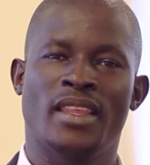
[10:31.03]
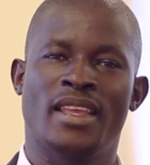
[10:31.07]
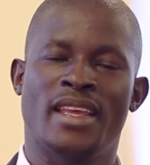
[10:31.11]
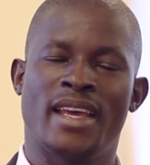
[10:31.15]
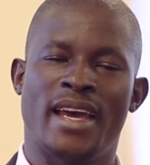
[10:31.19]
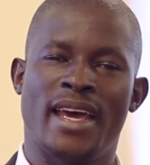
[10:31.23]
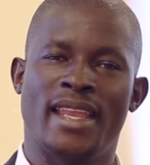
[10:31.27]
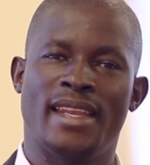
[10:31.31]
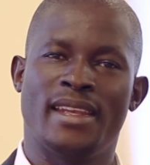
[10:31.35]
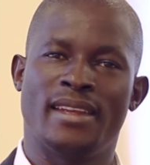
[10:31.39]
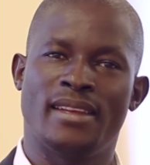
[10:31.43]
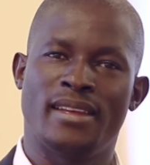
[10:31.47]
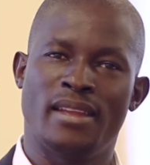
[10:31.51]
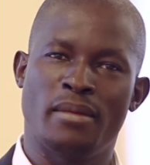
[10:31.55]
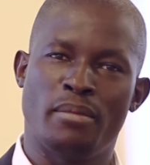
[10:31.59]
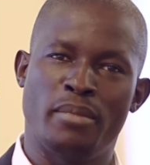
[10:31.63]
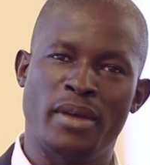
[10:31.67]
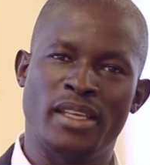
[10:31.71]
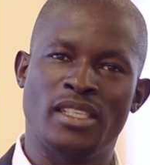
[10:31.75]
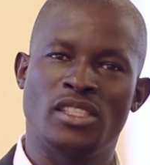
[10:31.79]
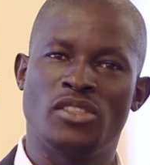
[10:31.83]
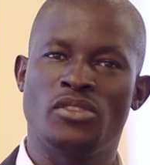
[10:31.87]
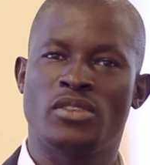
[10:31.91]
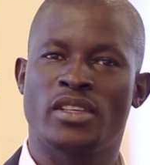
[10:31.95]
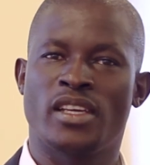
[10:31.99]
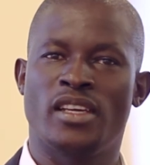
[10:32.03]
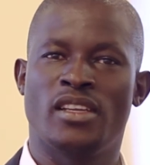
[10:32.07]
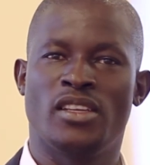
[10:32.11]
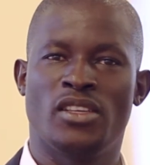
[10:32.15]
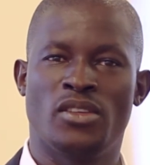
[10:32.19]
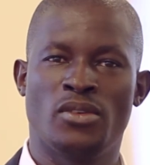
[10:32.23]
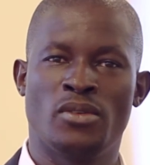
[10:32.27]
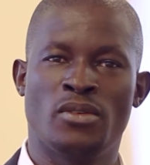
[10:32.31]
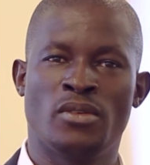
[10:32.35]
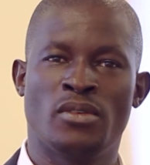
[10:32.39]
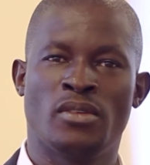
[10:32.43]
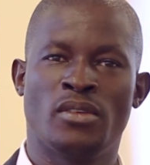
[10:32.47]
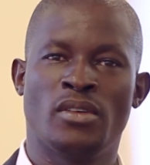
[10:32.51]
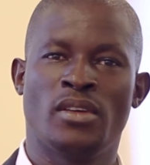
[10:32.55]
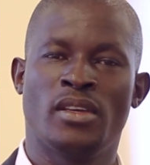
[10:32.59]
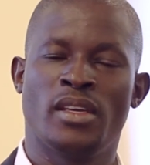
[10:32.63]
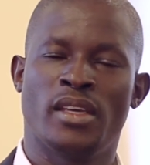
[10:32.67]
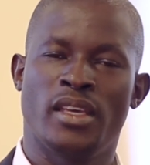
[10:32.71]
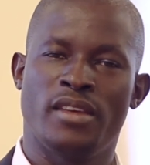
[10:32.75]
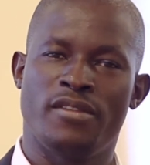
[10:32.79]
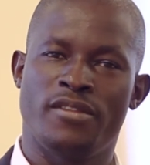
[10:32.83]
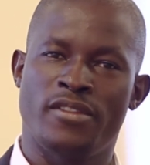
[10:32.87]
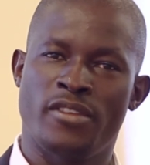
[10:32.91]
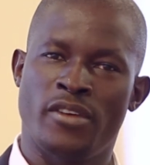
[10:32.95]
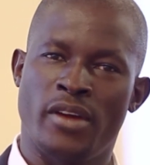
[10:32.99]
And the best you can do,
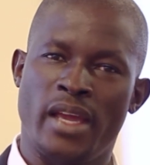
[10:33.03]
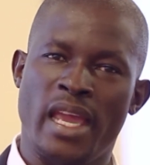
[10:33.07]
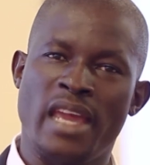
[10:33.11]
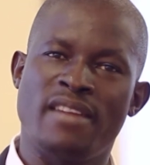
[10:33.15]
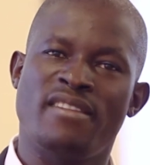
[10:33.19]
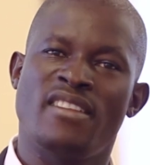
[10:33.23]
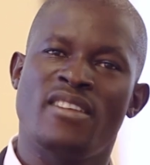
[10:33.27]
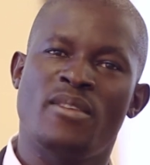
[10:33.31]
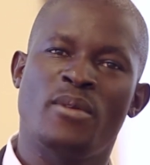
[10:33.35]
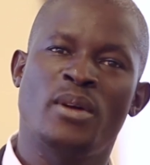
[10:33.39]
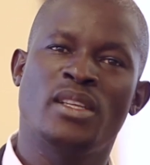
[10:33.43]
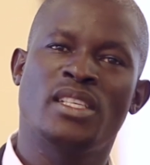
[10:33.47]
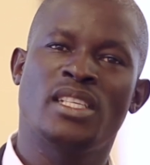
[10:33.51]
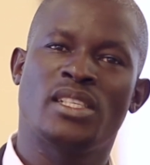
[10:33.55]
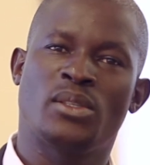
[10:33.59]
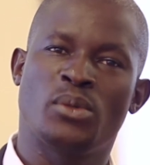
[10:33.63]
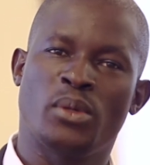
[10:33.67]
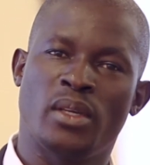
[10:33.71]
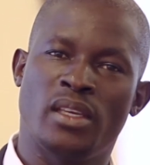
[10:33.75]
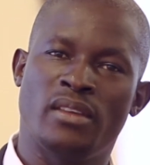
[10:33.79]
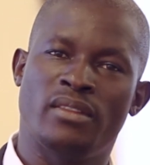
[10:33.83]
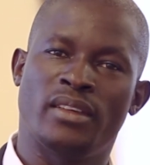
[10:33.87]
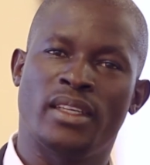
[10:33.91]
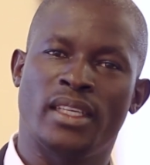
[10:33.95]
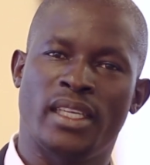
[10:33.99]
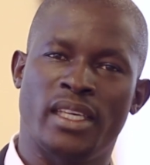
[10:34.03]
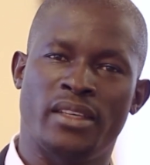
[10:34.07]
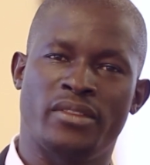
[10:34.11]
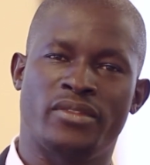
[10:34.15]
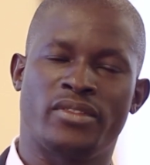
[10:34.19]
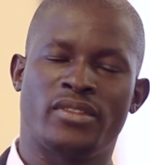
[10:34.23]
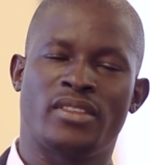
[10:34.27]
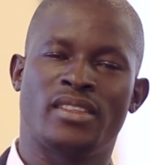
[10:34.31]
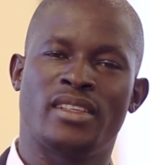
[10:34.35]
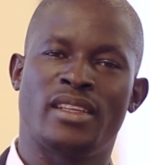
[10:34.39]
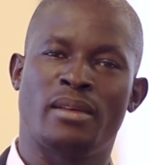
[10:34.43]
if you ever wanted to give a gift,